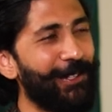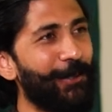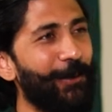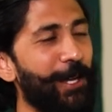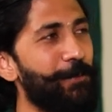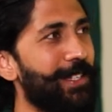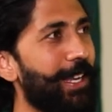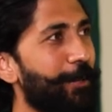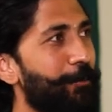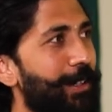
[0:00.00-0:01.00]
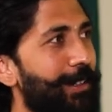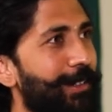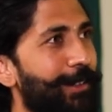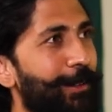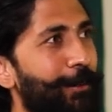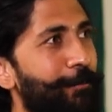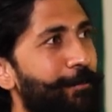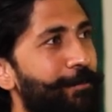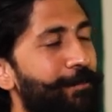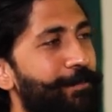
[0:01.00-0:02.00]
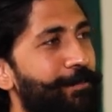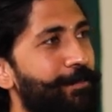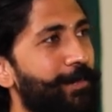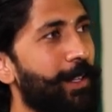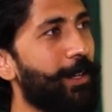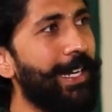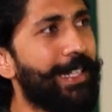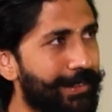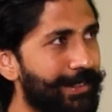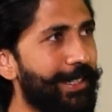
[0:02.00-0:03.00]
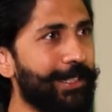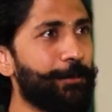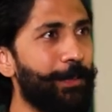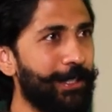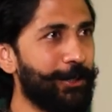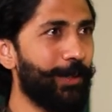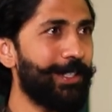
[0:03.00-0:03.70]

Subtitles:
You know what I'm saying. But it is. It is spiritual.